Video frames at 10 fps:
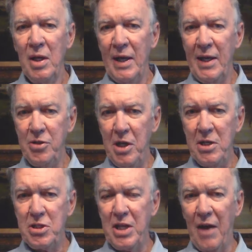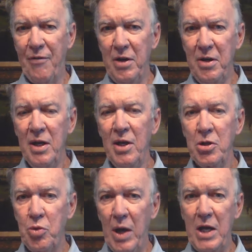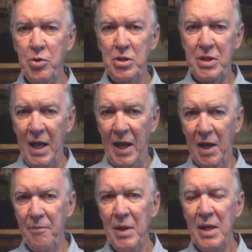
and G seven treasuries can